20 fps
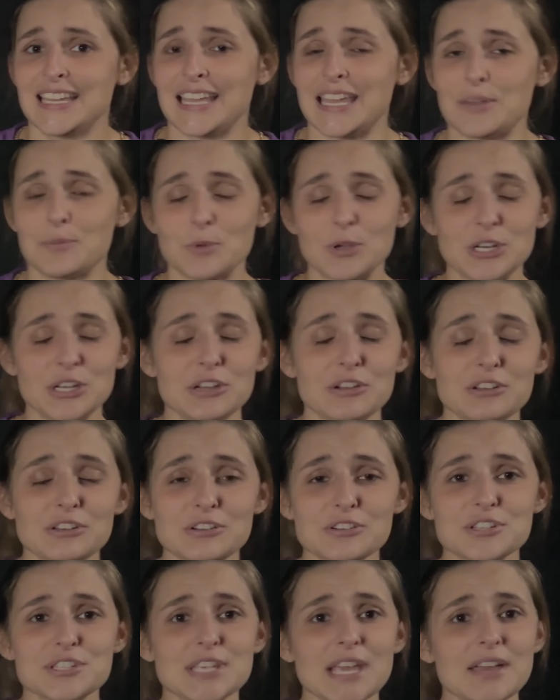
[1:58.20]
And when you're in
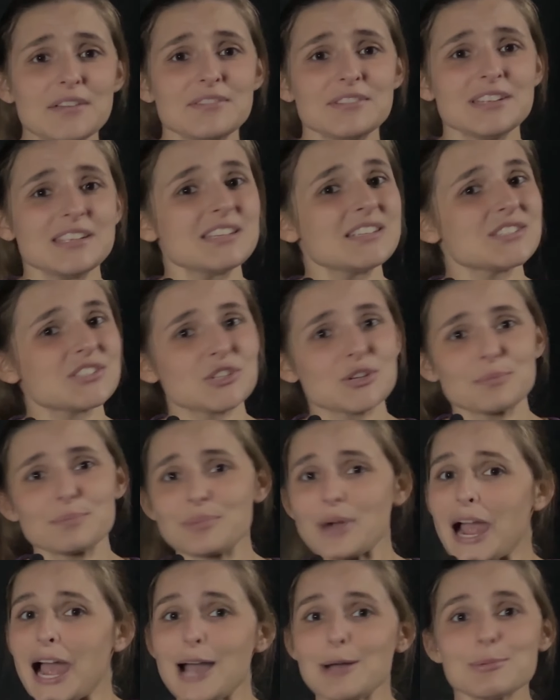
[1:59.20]
your 70s, you're
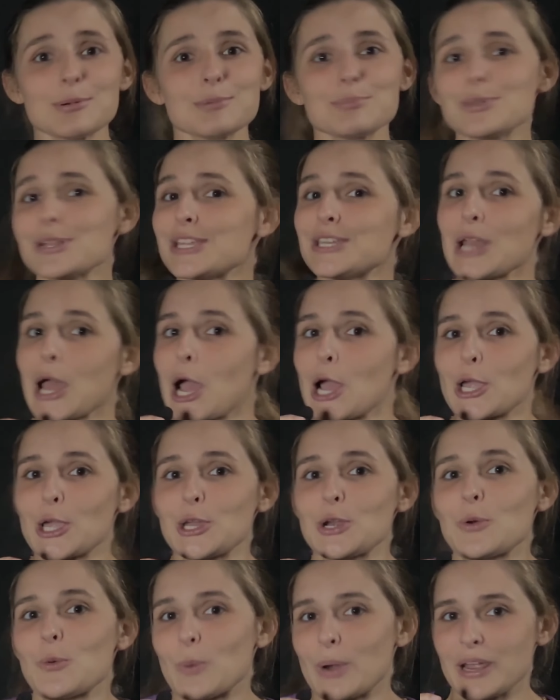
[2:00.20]
probably not
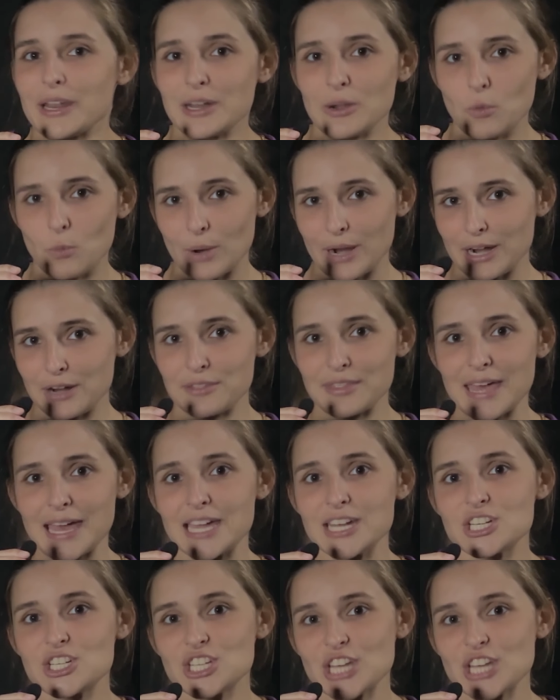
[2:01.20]
going to want to wear that